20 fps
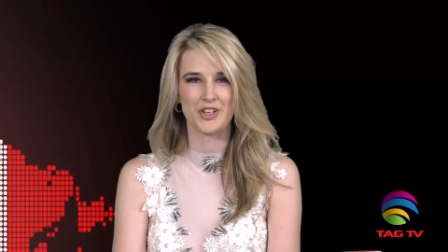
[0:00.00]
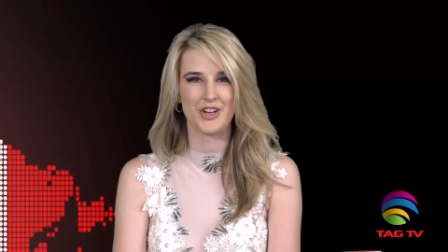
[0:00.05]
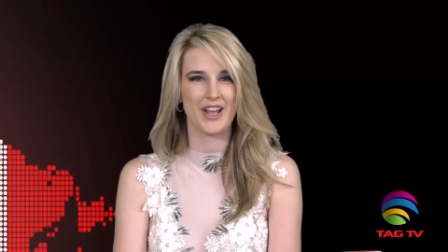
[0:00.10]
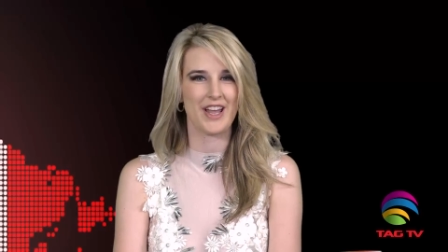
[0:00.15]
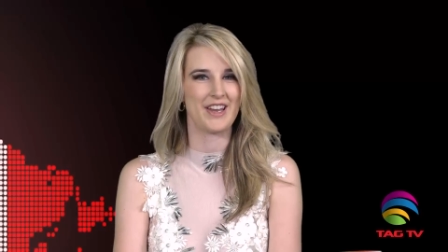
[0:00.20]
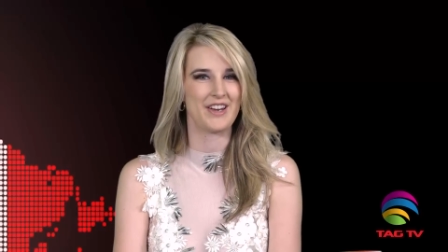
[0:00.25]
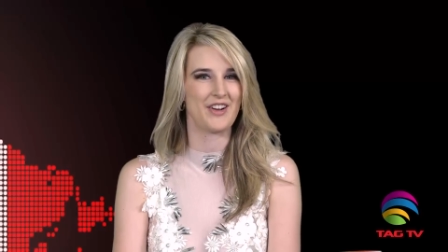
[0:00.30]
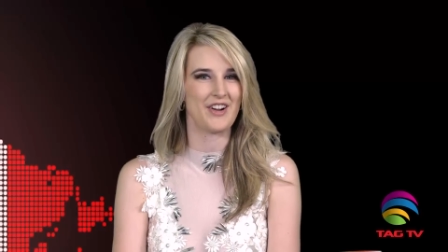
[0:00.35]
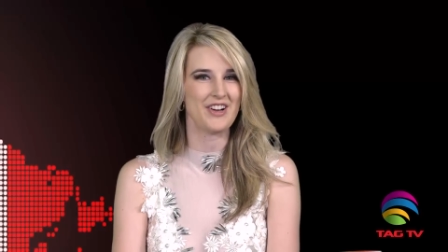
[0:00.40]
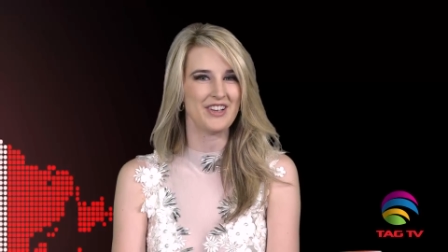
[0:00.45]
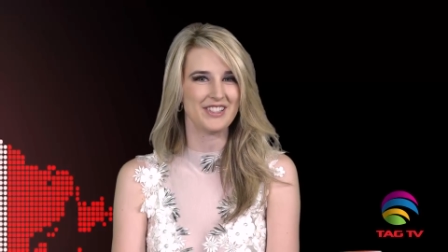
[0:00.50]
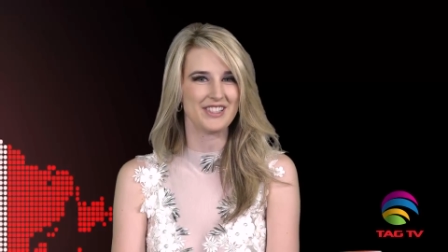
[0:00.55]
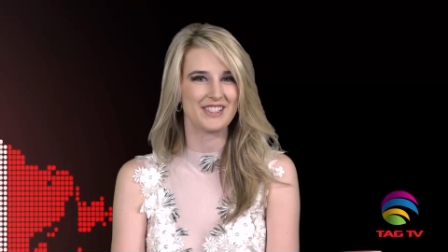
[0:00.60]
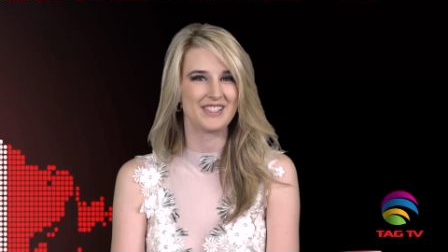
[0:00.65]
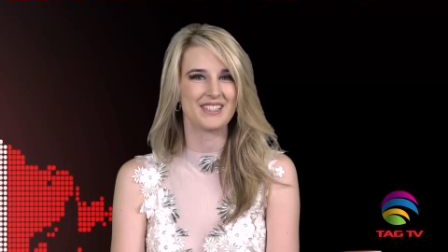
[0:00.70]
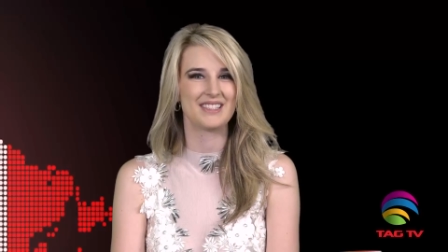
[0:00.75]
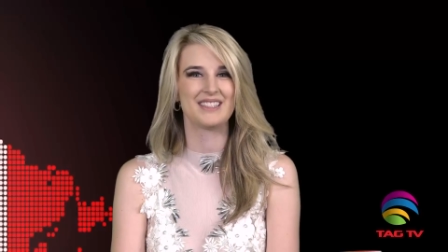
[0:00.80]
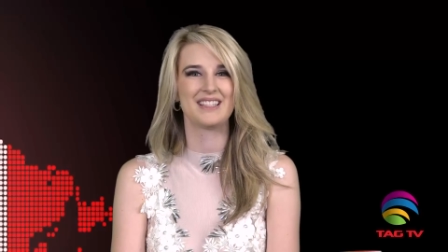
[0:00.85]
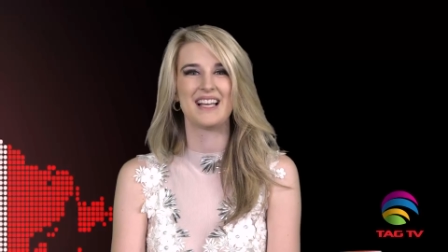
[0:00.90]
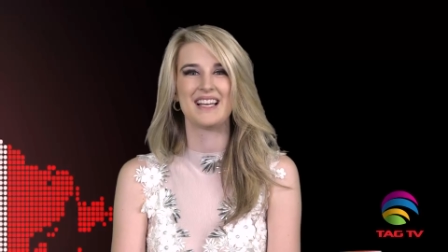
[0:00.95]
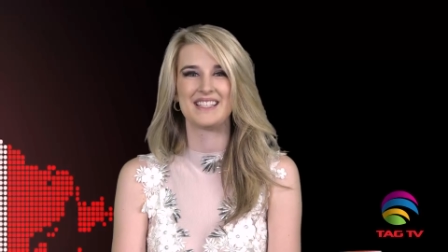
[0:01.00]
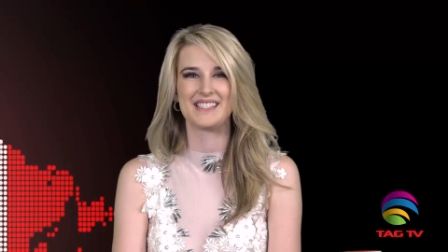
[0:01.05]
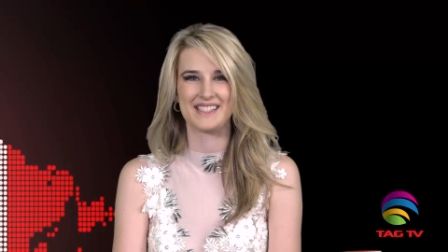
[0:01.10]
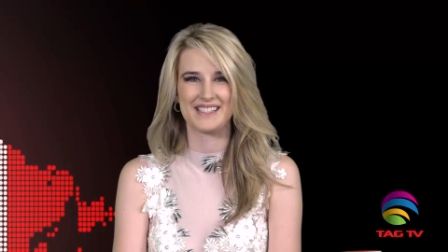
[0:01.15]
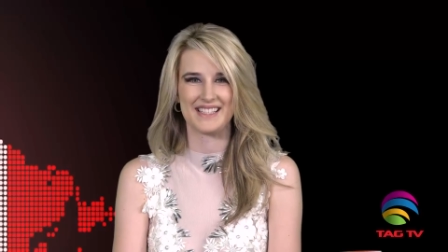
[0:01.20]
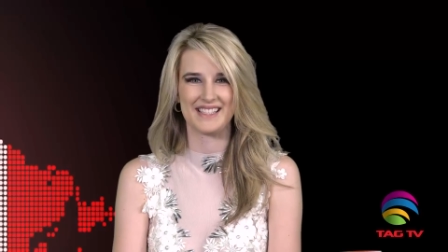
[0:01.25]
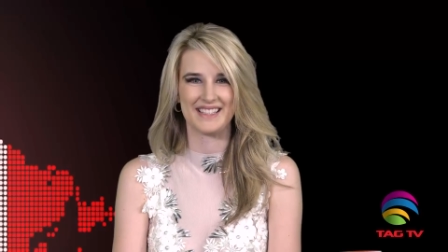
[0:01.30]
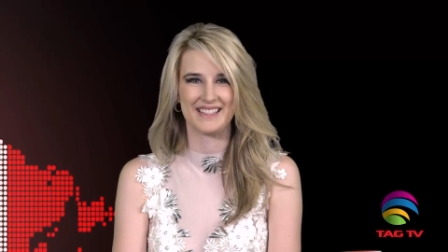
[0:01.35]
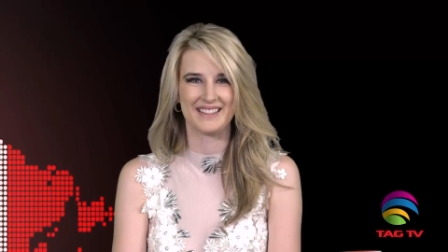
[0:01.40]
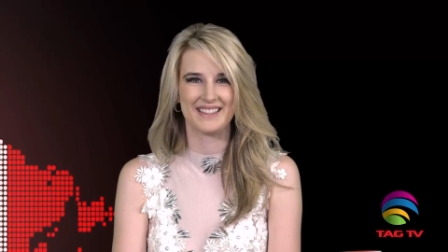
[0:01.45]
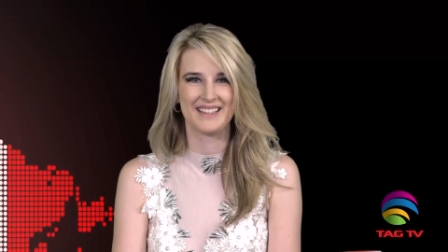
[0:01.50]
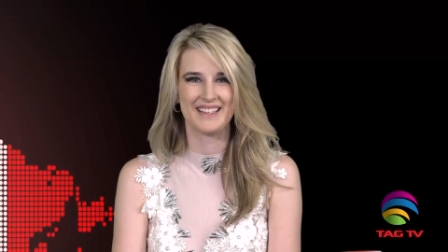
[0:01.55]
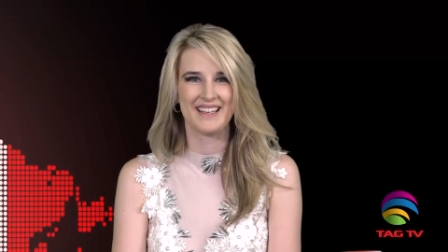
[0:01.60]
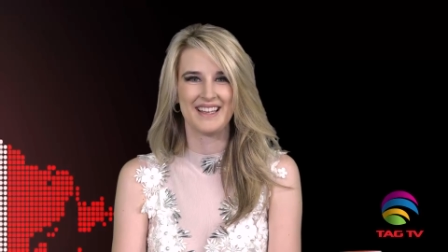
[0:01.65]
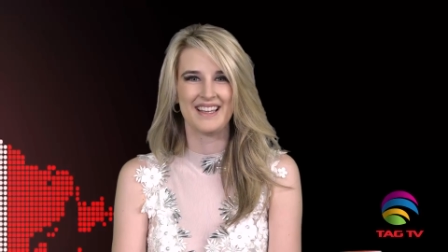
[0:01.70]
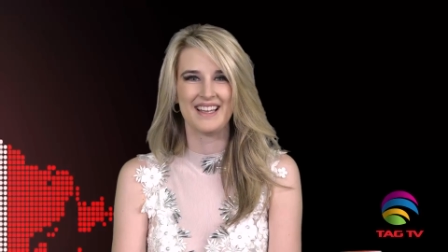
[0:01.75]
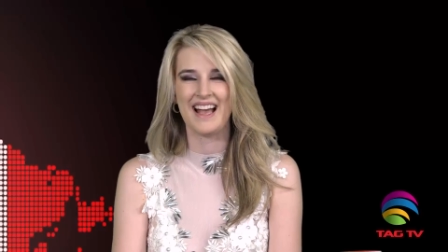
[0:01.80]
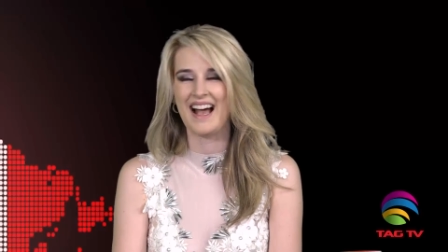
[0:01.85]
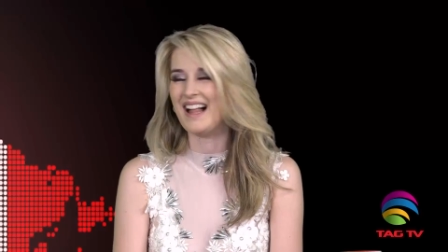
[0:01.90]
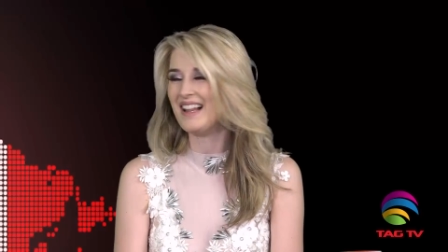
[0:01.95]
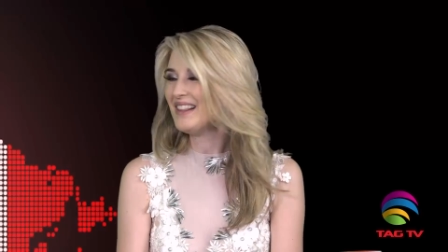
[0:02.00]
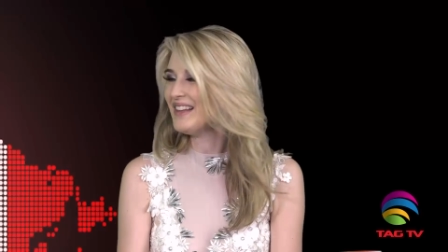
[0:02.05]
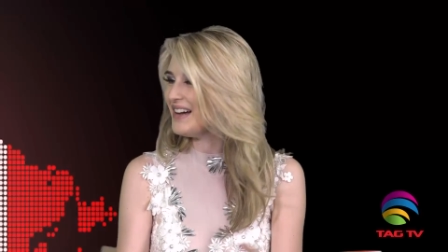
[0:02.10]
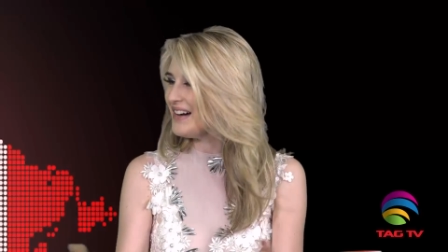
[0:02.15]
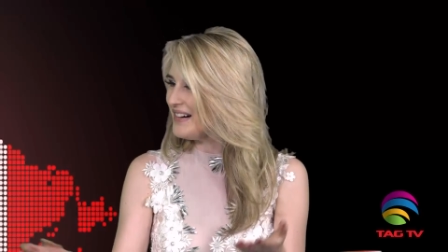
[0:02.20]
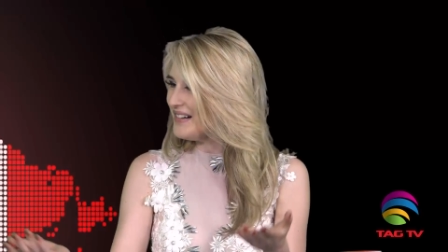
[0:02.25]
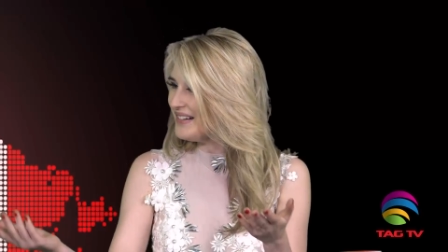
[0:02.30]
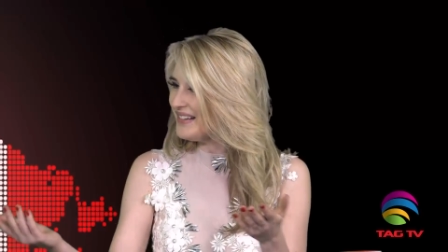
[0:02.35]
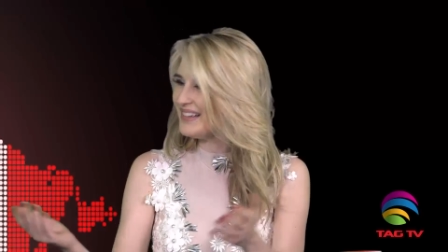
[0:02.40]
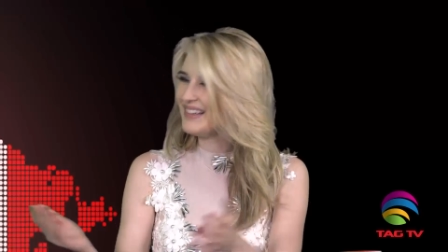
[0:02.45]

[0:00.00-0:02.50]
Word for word: and Arts, Leslie. Hello.